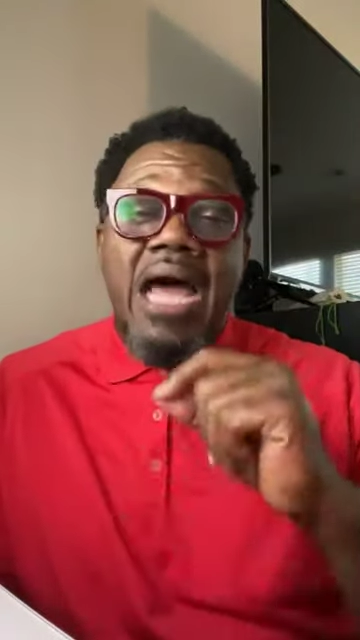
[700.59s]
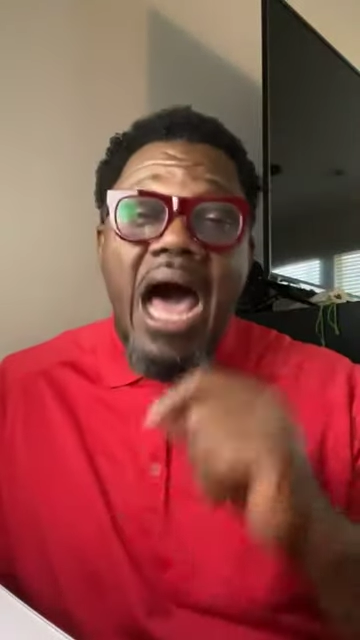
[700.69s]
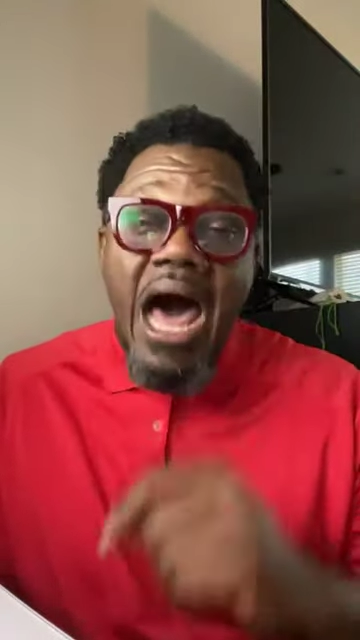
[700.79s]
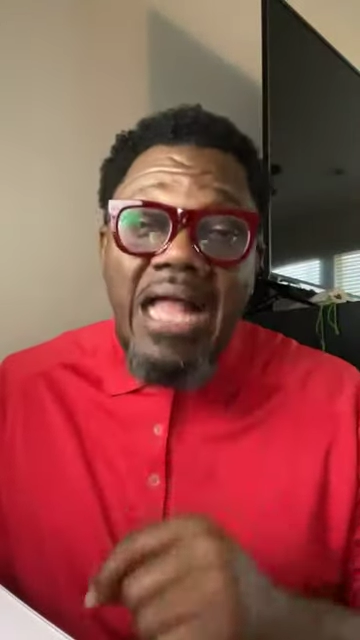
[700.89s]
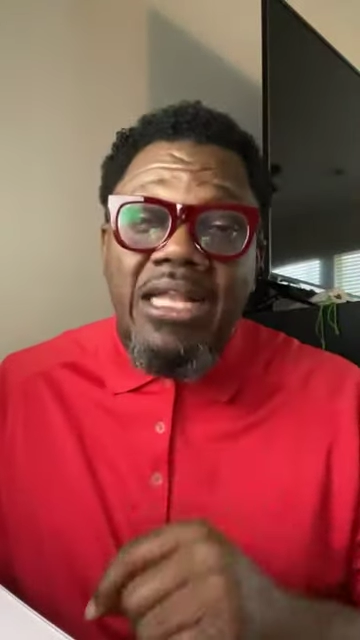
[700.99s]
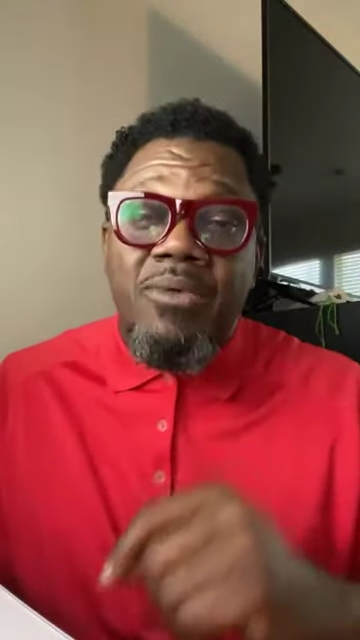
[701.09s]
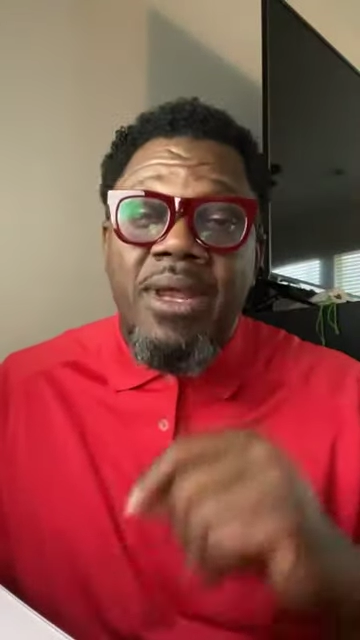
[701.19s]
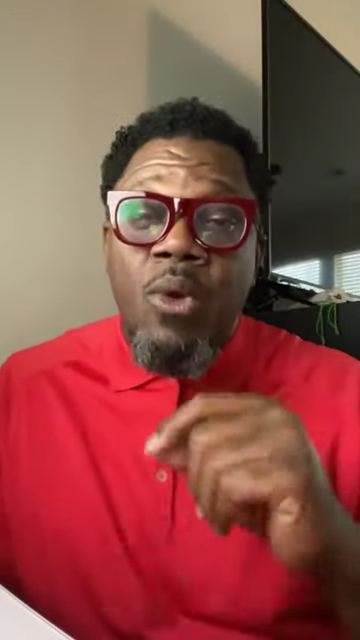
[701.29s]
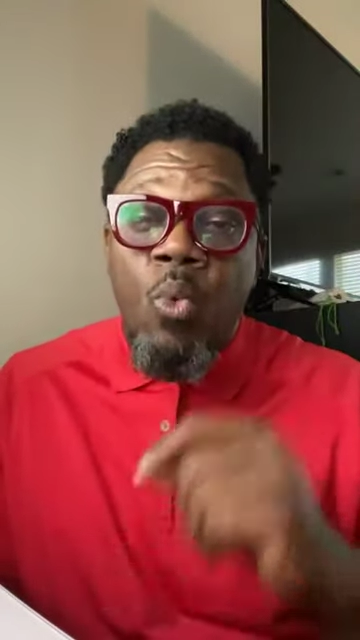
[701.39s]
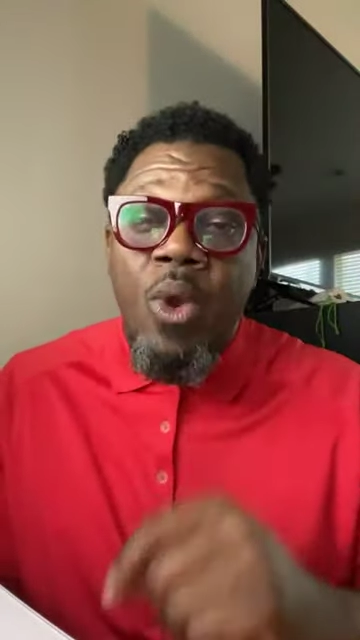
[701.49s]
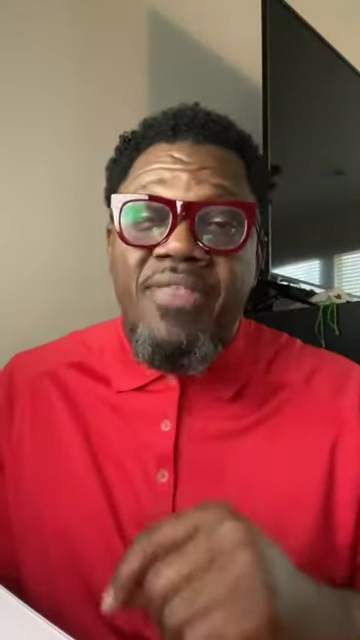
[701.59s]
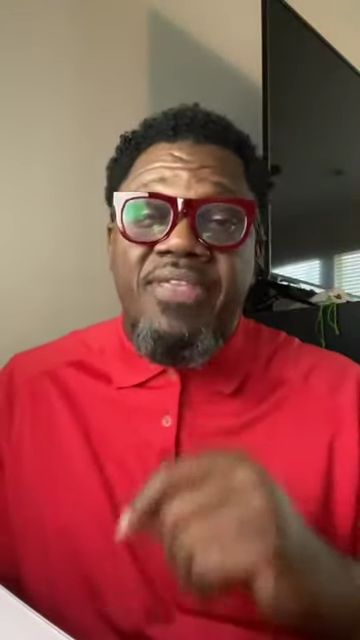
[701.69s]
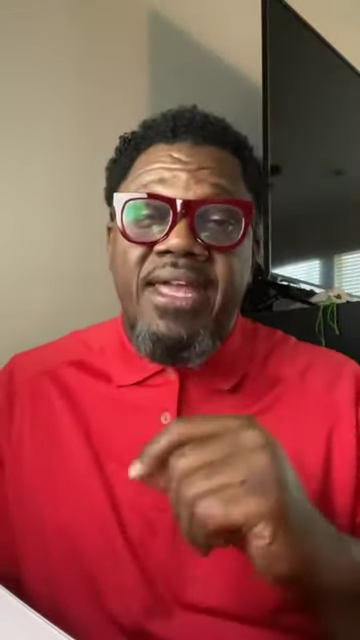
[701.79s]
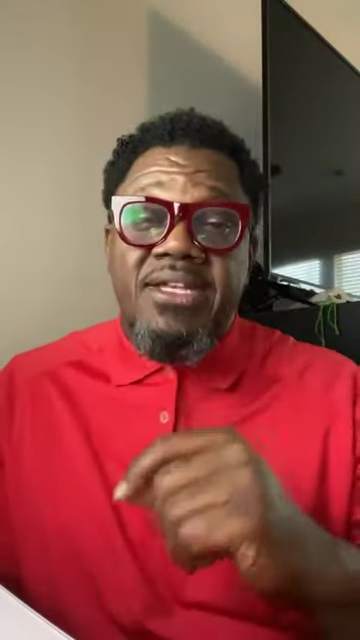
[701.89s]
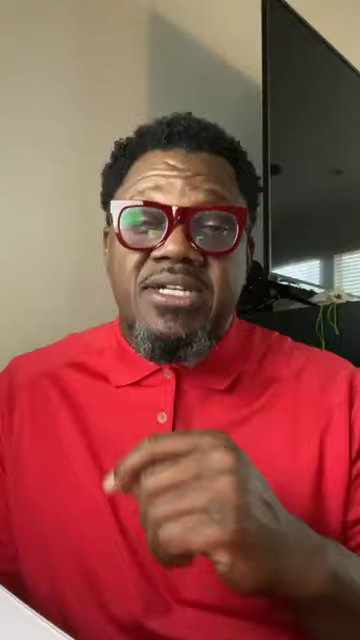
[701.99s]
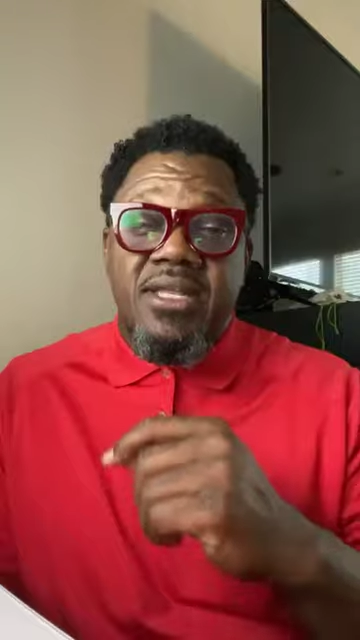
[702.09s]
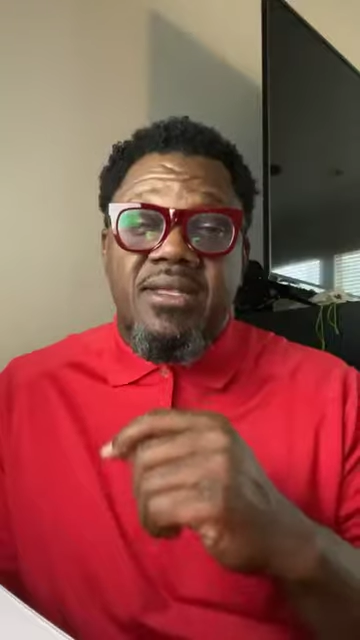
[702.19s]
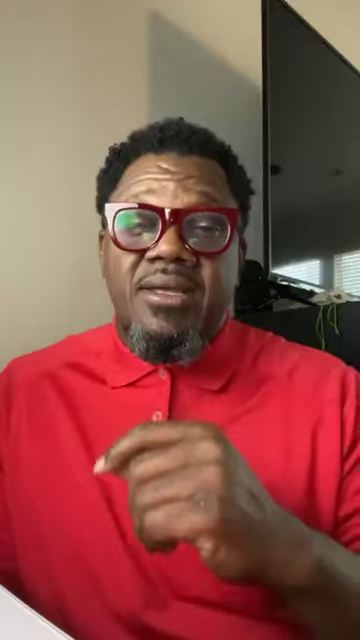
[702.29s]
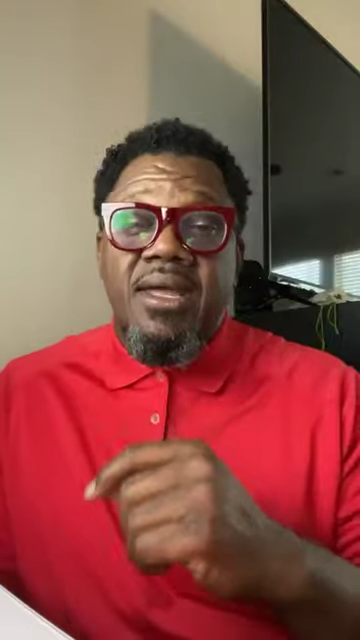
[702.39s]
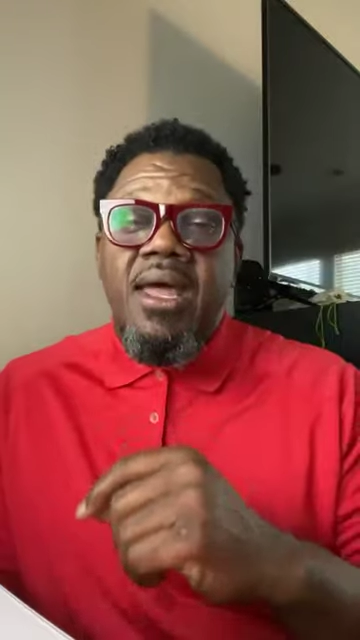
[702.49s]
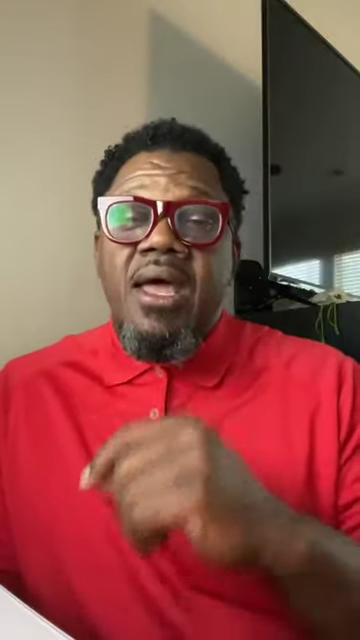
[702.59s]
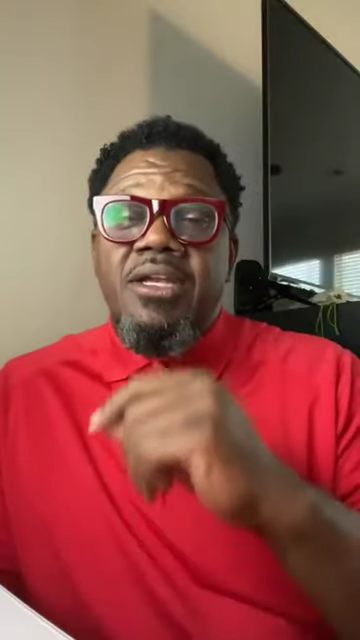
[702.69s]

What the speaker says: and hollering with each other.